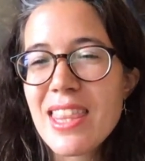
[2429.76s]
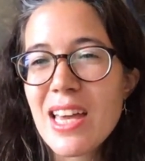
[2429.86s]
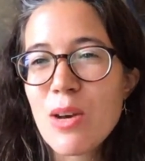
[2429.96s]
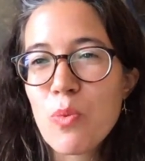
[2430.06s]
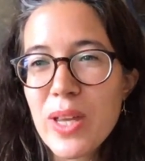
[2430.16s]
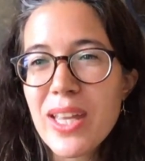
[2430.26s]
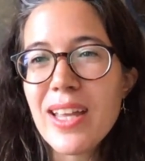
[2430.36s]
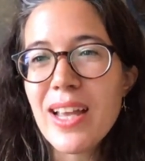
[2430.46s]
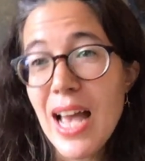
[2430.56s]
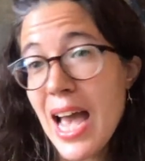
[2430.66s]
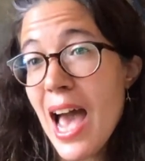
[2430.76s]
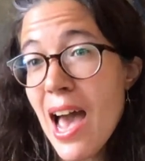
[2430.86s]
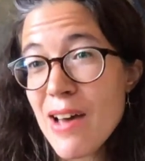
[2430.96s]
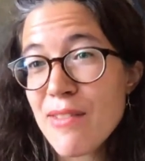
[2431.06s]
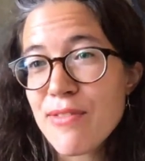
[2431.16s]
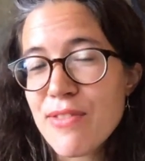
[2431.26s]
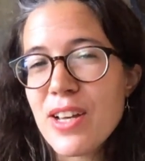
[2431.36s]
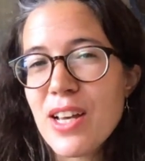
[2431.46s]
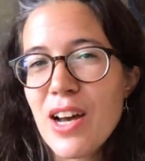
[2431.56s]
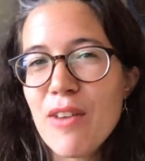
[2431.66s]
and that we have
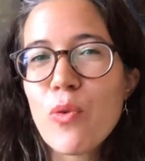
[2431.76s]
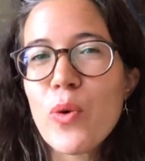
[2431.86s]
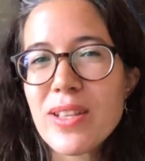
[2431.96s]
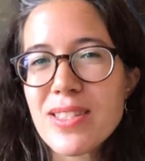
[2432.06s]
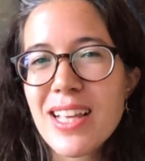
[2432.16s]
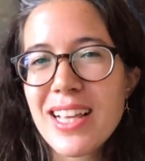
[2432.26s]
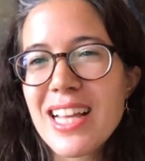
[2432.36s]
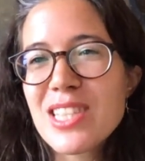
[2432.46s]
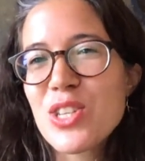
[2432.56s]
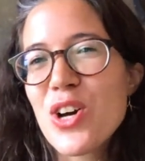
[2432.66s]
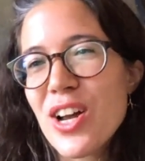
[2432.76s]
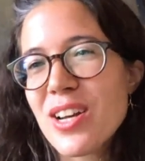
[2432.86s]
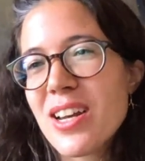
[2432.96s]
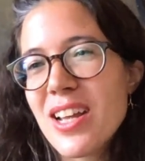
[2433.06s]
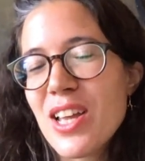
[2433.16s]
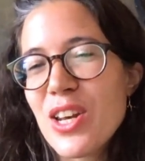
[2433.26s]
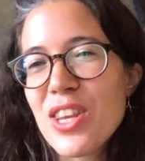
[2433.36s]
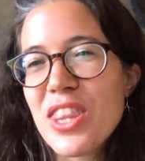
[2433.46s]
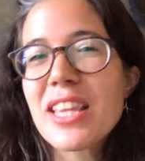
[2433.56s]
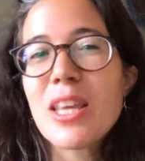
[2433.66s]
a voice. Like, let's not
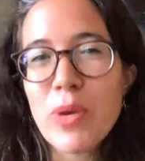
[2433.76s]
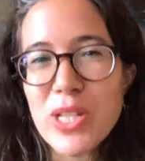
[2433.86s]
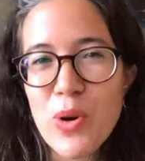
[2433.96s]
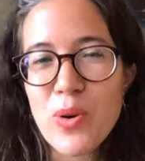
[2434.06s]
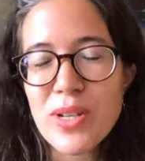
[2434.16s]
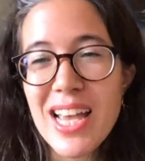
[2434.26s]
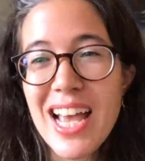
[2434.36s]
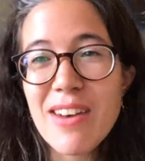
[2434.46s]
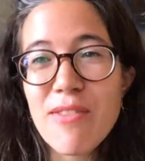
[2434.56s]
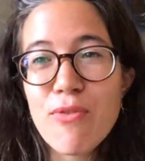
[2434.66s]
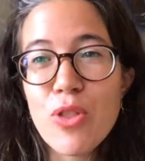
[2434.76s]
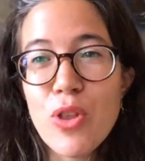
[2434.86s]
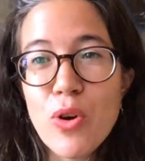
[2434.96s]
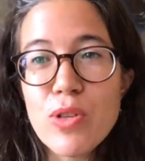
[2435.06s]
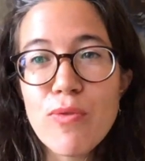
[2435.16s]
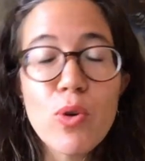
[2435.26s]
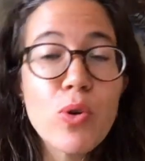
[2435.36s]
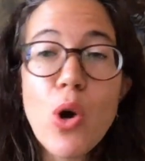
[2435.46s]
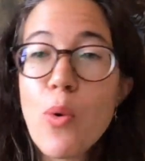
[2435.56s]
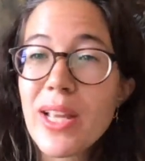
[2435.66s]
think that we don't. And for those of you
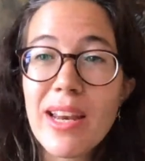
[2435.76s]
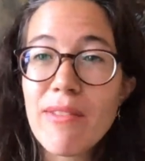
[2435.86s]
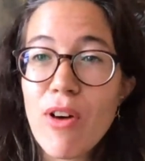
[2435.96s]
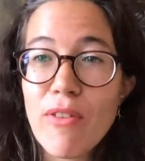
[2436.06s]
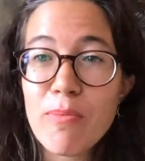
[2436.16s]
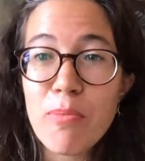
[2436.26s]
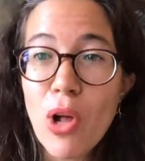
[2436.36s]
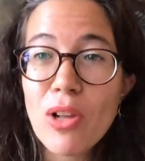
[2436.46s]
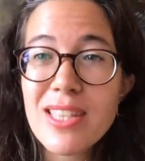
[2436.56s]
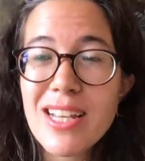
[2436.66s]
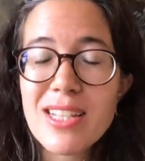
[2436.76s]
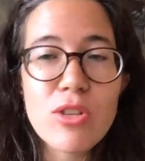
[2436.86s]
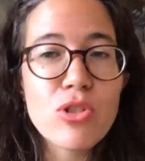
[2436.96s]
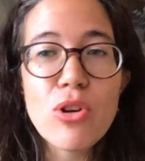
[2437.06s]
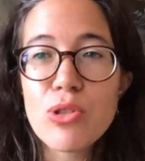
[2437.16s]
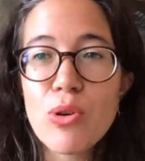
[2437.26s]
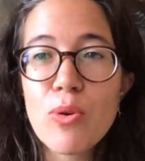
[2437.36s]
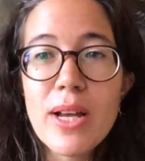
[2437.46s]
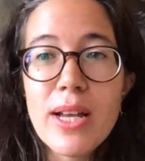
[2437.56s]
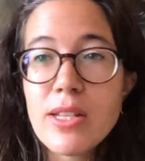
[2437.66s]
who don't want to get involved in politics, there's
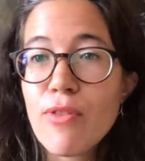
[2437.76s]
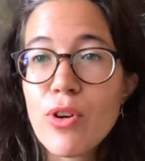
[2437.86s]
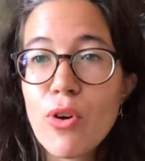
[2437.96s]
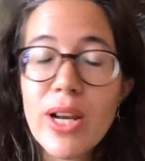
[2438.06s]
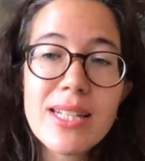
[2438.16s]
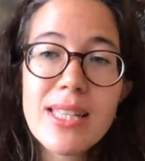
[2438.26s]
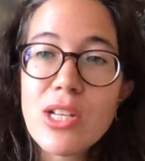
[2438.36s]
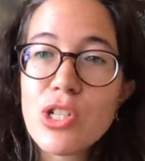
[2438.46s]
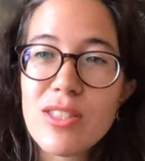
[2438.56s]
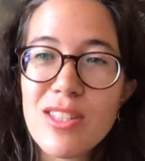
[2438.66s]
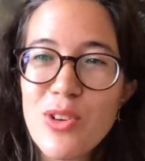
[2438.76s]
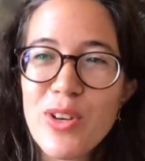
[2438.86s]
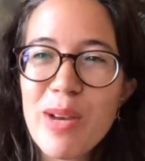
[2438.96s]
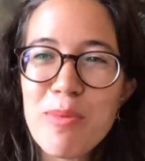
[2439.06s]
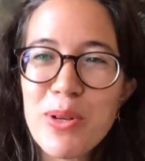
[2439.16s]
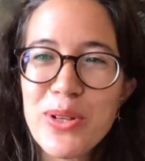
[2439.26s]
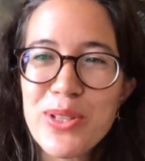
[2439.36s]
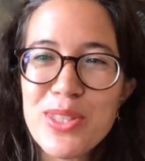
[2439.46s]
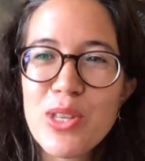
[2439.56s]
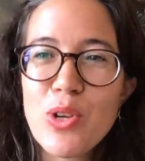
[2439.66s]
also different organizations in your
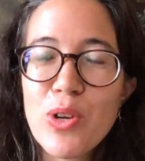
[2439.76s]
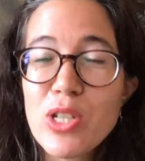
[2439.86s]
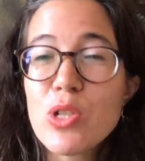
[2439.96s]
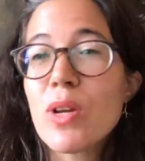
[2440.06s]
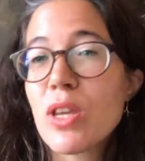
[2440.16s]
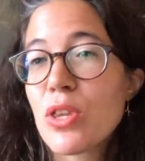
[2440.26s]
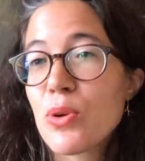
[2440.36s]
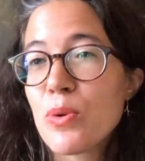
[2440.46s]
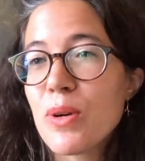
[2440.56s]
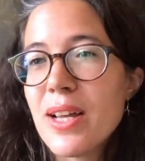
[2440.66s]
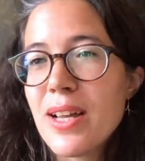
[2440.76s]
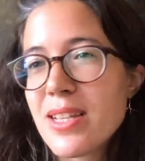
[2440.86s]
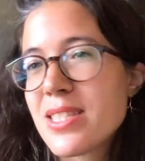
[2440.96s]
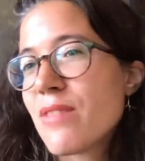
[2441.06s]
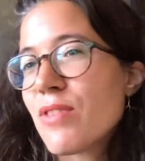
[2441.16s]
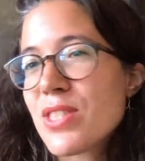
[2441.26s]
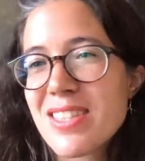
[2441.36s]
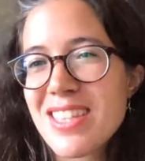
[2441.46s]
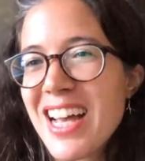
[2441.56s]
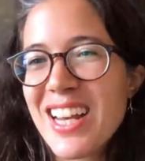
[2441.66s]
neighborhoods. You know, you can do it through civil
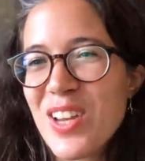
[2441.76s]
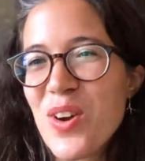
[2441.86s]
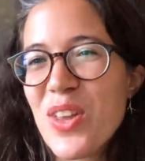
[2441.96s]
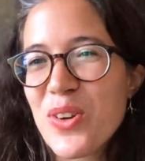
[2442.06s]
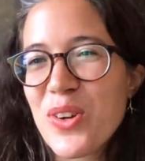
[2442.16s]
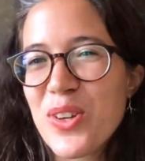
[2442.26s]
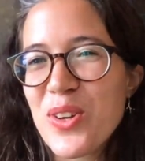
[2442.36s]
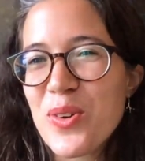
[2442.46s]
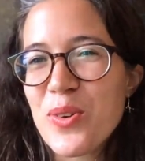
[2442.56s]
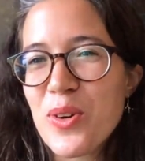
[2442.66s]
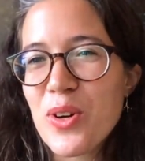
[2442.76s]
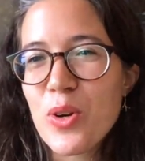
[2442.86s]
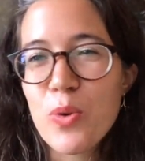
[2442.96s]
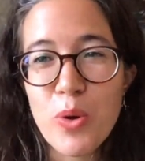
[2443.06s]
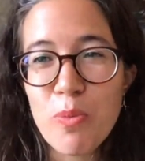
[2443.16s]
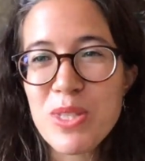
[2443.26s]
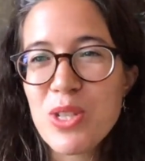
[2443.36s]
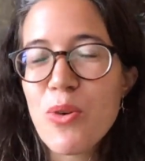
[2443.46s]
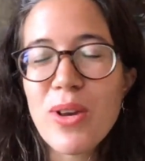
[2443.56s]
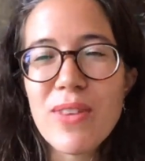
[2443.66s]
society or other, you know, groups.
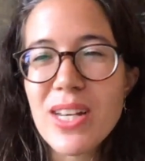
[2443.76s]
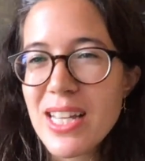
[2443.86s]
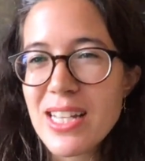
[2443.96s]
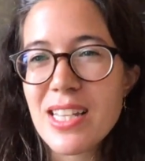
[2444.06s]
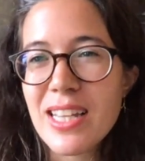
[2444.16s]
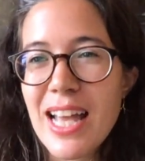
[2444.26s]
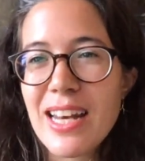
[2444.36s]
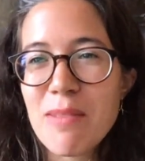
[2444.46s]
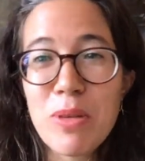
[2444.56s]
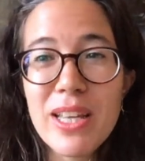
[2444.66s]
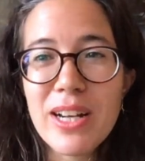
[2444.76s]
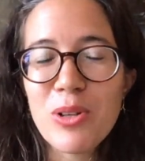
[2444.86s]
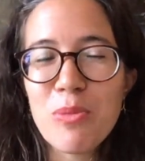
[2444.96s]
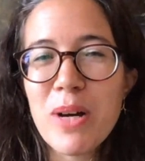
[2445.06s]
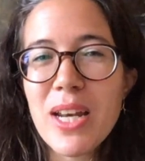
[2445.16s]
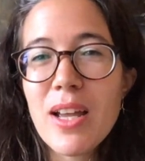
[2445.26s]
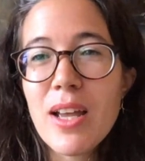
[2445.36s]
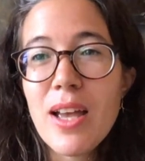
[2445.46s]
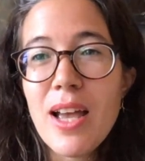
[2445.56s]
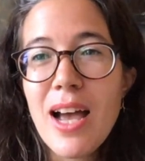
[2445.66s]
You don't even need to get political. But
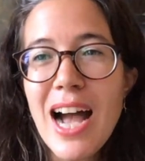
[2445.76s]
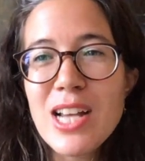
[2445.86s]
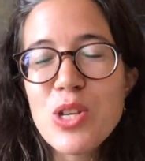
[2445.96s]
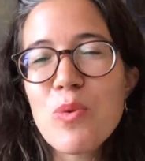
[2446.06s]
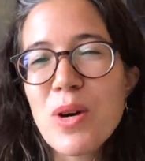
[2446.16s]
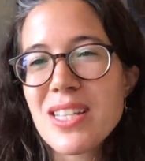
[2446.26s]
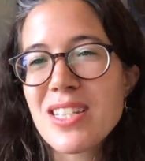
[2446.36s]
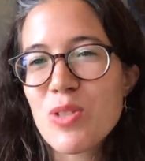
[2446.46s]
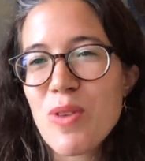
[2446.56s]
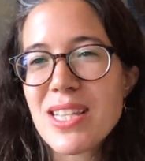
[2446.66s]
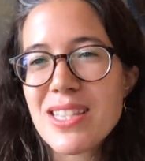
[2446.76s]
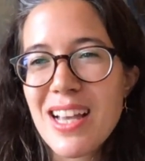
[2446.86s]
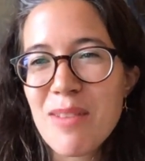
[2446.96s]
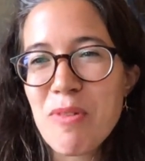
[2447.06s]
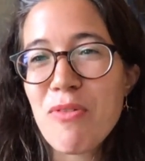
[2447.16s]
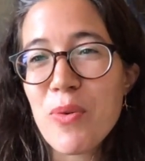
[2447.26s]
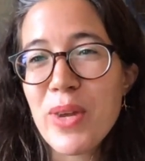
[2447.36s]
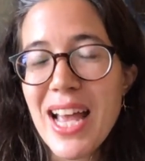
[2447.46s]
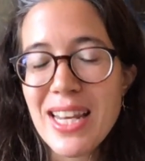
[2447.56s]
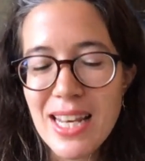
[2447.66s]
I do want to stress before
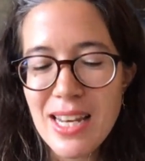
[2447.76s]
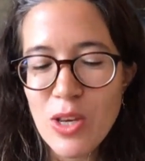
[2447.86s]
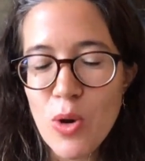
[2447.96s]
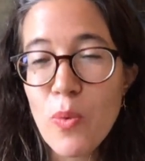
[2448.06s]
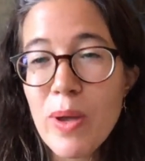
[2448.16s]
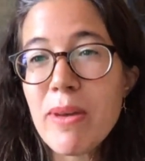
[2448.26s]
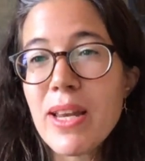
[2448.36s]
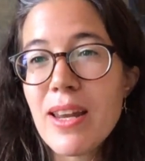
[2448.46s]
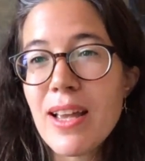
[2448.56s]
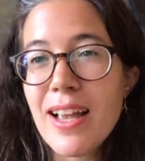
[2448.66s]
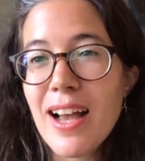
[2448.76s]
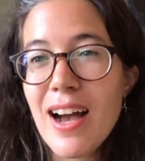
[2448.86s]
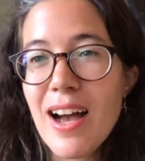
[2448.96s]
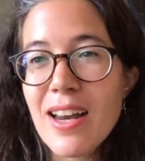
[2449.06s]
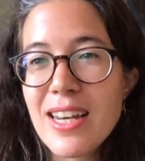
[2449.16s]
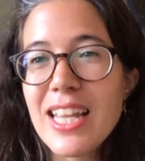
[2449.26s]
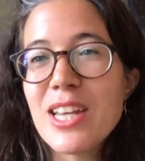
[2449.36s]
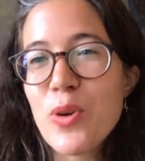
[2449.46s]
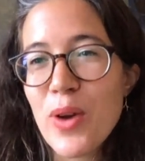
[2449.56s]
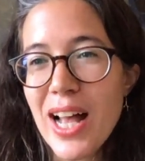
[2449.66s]
we end that, you know, women
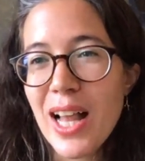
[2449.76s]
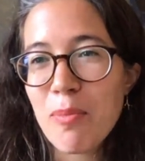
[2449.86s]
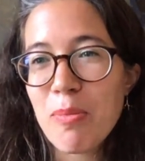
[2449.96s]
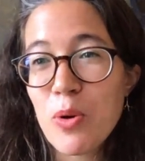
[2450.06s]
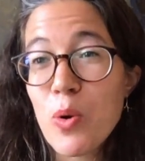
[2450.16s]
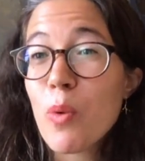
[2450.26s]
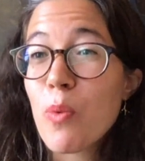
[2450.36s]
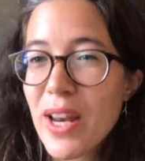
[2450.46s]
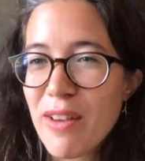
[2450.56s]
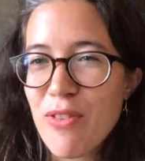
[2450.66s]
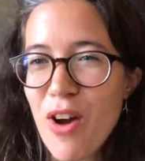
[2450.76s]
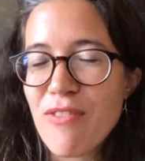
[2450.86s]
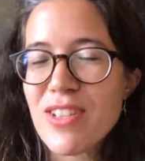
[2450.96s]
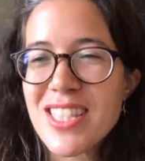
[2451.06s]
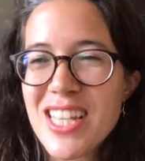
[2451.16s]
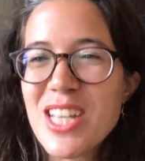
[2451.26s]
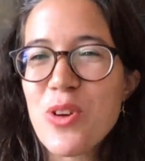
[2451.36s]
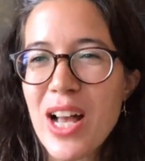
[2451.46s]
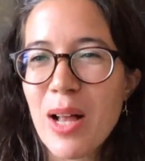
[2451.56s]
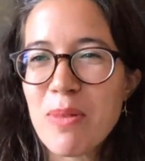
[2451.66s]
need your help who are running for office, need
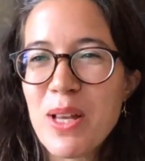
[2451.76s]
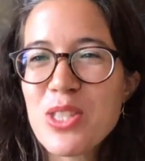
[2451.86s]
your help.